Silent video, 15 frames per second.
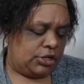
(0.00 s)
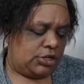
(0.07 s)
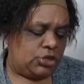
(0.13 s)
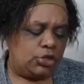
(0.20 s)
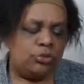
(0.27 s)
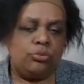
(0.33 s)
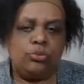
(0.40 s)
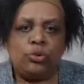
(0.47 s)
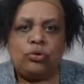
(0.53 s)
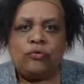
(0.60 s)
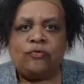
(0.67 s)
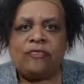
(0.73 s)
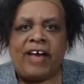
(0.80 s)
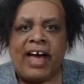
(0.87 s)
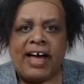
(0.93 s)
to move
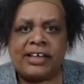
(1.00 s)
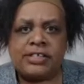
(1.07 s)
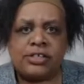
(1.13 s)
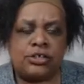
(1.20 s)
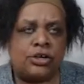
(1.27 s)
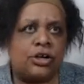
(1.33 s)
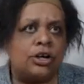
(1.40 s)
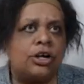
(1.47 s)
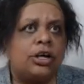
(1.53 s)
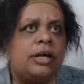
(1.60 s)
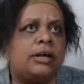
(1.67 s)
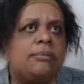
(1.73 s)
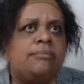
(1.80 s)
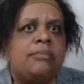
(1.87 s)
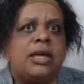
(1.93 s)
faster,
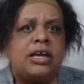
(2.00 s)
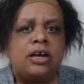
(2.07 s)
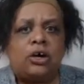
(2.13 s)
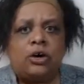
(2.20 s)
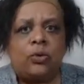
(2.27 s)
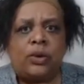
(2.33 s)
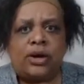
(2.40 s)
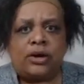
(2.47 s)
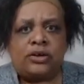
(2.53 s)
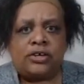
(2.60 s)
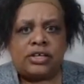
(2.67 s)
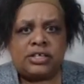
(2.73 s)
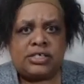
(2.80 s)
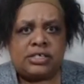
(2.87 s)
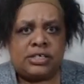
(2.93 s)
make a quicker
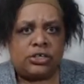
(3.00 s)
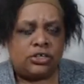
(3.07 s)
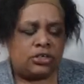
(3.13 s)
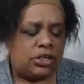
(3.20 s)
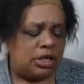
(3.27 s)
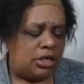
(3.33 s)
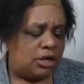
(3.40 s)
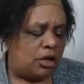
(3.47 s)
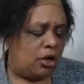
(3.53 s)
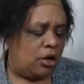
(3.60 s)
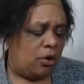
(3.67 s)
decision,